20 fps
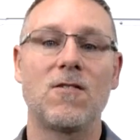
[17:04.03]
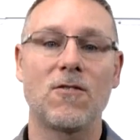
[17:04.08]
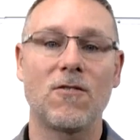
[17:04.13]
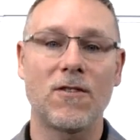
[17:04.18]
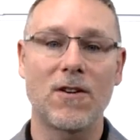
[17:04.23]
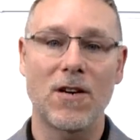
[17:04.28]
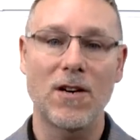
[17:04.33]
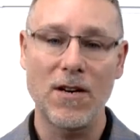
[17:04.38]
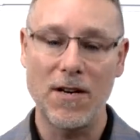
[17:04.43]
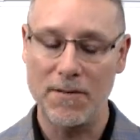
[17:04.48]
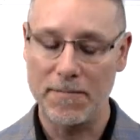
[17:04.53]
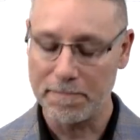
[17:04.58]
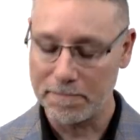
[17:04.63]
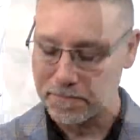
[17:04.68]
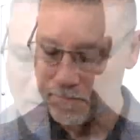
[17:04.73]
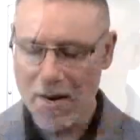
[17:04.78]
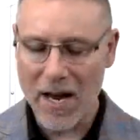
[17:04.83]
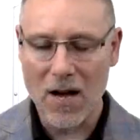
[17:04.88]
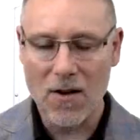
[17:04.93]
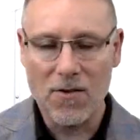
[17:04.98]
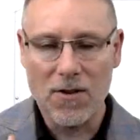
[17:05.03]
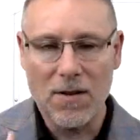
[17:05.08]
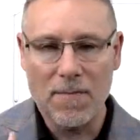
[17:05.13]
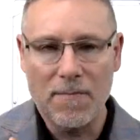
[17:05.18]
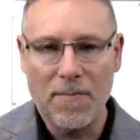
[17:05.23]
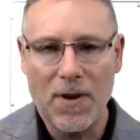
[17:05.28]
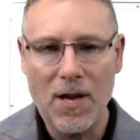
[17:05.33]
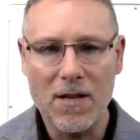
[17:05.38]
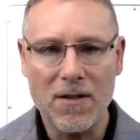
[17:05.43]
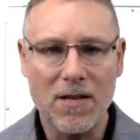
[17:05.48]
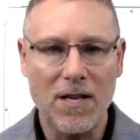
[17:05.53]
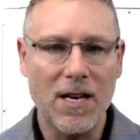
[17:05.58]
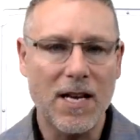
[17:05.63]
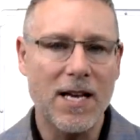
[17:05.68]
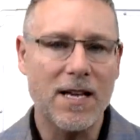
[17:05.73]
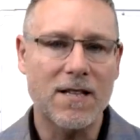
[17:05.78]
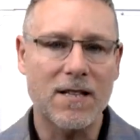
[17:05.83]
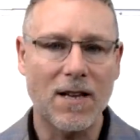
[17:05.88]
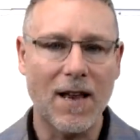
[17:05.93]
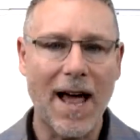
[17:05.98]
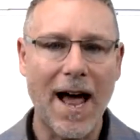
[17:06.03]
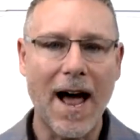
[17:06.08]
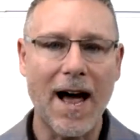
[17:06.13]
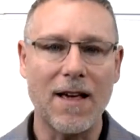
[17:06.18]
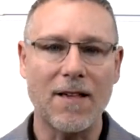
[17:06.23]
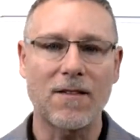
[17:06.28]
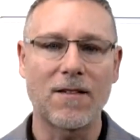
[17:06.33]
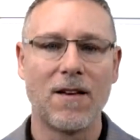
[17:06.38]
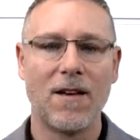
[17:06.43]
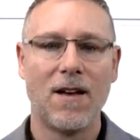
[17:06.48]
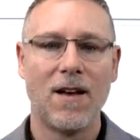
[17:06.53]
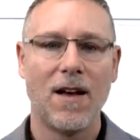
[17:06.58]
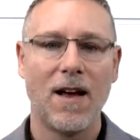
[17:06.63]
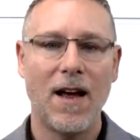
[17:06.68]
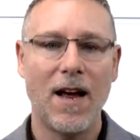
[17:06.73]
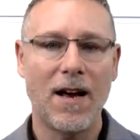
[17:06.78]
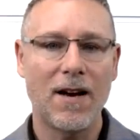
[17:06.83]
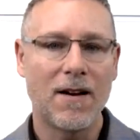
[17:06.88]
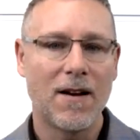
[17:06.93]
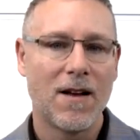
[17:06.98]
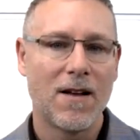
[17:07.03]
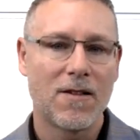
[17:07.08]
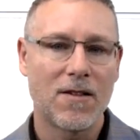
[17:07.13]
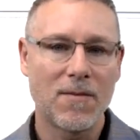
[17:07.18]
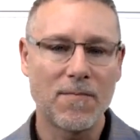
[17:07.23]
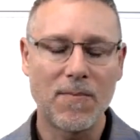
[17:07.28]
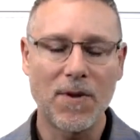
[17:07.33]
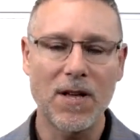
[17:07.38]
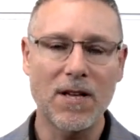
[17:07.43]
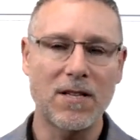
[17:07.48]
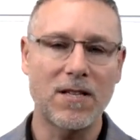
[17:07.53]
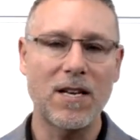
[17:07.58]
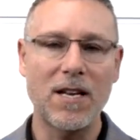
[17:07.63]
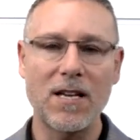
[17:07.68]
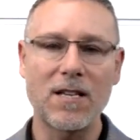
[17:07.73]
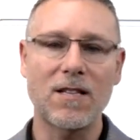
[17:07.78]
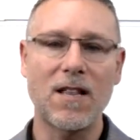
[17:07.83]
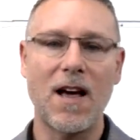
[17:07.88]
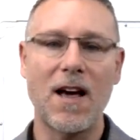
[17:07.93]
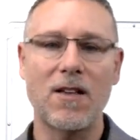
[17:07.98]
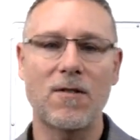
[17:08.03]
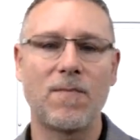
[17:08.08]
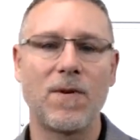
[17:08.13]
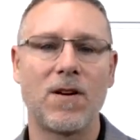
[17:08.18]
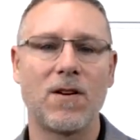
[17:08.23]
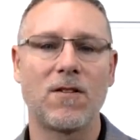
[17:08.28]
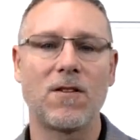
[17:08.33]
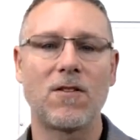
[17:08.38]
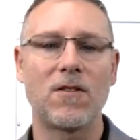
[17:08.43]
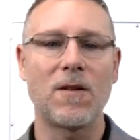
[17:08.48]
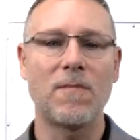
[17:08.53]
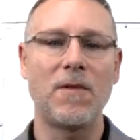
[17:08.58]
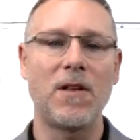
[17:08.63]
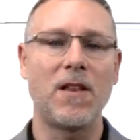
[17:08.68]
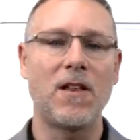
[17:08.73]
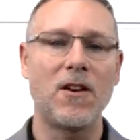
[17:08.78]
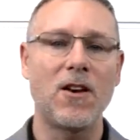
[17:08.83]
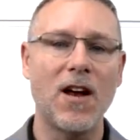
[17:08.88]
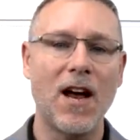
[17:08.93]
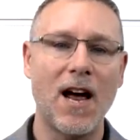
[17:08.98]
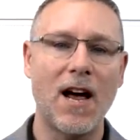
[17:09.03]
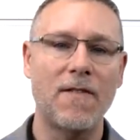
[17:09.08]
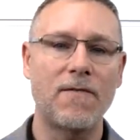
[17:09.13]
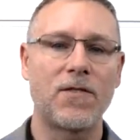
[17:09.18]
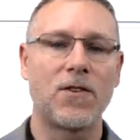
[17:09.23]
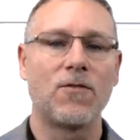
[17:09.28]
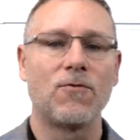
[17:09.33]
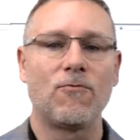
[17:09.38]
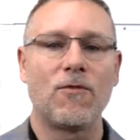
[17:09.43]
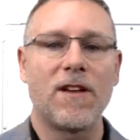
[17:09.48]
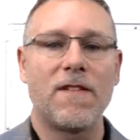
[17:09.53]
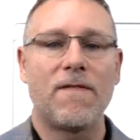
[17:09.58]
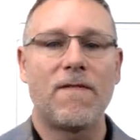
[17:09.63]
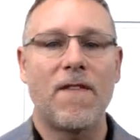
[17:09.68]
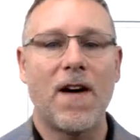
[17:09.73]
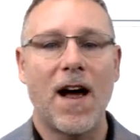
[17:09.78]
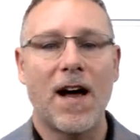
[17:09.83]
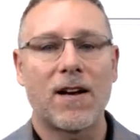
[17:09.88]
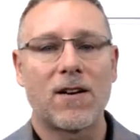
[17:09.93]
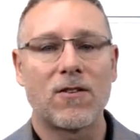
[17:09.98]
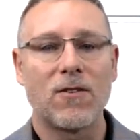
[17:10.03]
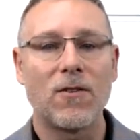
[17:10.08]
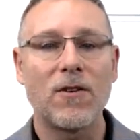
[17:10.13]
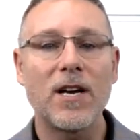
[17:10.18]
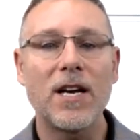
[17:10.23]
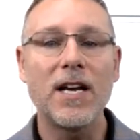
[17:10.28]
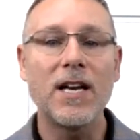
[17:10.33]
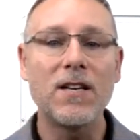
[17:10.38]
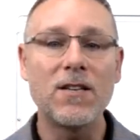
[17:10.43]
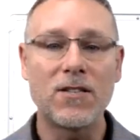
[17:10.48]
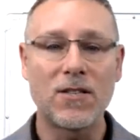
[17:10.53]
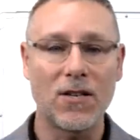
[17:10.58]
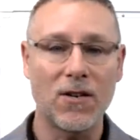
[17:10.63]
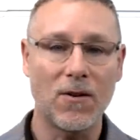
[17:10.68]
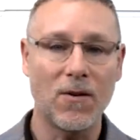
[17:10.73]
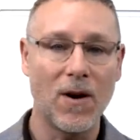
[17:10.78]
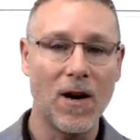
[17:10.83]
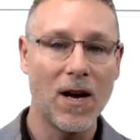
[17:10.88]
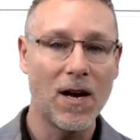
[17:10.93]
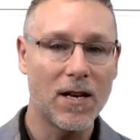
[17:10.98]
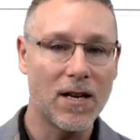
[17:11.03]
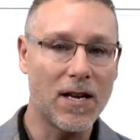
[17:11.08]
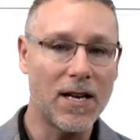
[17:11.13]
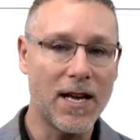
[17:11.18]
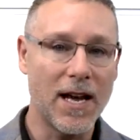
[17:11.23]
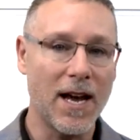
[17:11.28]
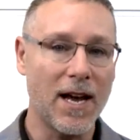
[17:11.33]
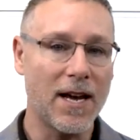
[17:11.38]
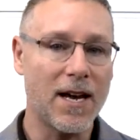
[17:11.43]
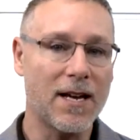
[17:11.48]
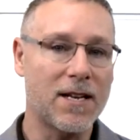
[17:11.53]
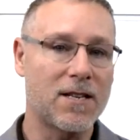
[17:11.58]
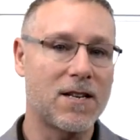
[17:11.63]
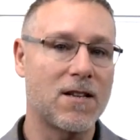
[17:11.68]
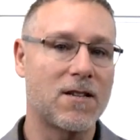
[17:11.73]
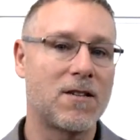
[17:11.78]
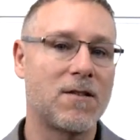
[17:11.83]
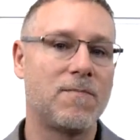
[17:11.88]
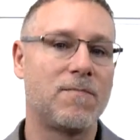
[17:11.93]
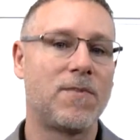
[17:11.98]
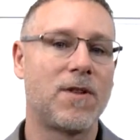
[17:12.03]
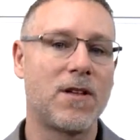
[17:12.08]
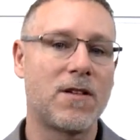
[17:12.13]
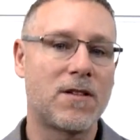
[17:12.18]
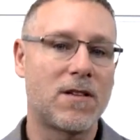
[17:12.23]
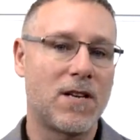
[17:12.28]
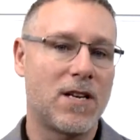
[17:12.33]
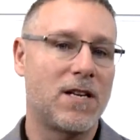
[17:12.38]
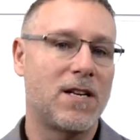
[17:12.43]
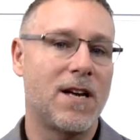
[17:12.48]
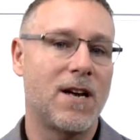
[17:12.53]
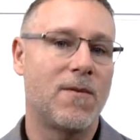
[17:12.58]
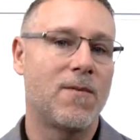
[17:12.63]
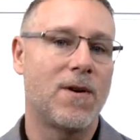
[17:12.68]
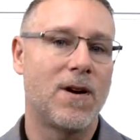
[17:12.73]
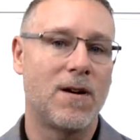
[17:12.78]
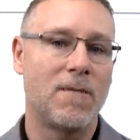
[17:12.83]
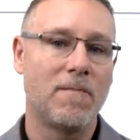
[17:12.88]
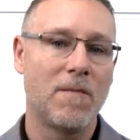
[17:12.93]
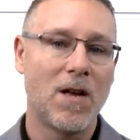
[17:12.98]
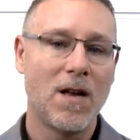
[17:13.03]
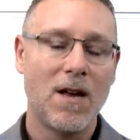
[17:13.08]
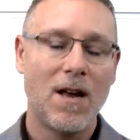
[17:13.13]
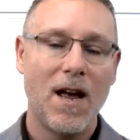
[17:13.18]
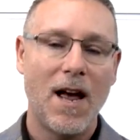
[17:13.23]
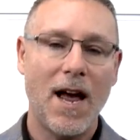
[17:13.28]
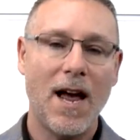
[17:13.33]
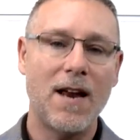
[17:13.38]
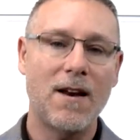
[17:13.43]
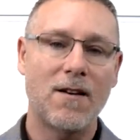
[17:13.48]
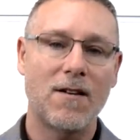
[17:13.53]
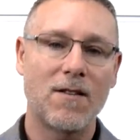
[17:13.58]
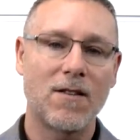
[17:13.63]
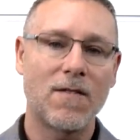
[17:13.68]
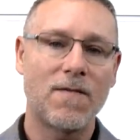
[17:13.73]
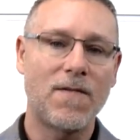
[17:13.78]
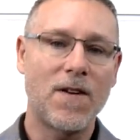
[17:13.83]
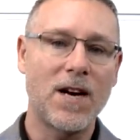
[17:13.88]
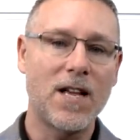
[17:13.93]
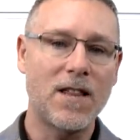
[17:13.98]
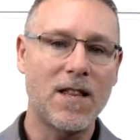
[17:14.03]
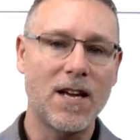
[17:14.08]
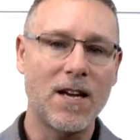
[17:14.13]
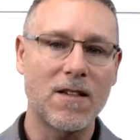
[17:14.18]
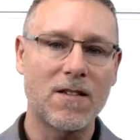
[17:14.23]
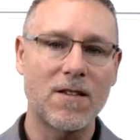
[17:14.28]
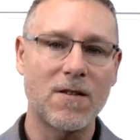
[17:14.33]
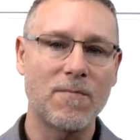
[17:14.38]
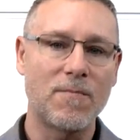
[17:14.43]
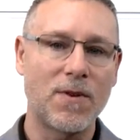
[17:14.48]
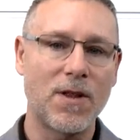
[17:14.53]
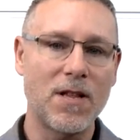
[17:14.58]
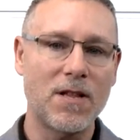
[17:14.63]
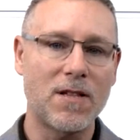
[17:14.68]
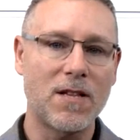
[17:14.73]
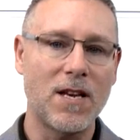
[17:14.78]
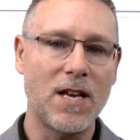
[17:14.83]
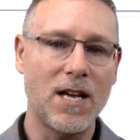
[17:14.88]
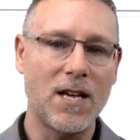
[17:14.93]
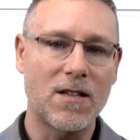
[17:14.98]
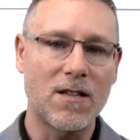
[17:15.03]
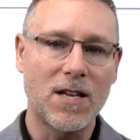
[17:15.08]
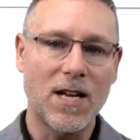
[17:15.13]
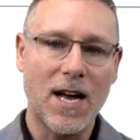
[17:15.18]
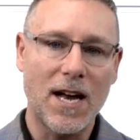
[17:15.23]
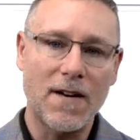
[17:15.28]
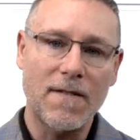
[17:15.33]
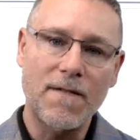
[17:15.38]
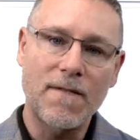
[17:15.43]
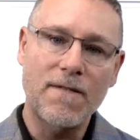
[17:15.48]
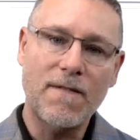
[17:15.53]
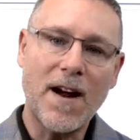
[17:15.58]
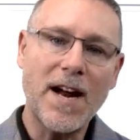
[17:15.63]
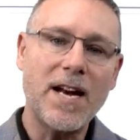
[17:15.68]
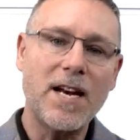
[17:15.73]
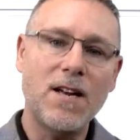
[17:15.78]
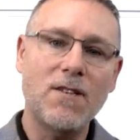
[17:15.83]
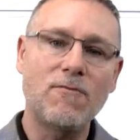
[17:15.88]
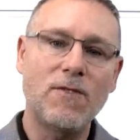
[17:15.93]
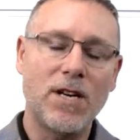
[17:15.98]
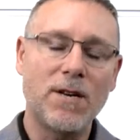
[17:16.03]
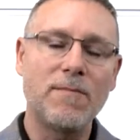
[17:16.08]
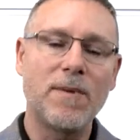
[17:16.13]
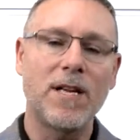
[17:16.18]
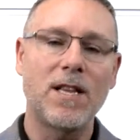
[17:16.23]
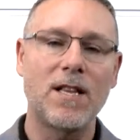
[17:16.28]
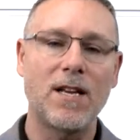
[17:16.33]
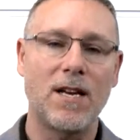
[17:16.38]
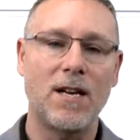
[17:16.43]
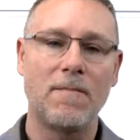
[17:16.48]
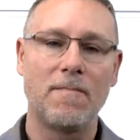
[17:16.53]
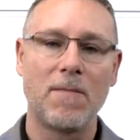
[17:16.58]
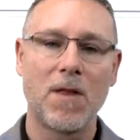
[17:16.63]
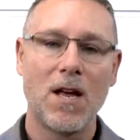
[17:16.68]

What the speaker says: are good. Now, simplicity is last. And simplicity is last because it's something that you have to refactor into. You can't get to simplicity day one. And the funny thing is, simplicity is kind of fighting readability.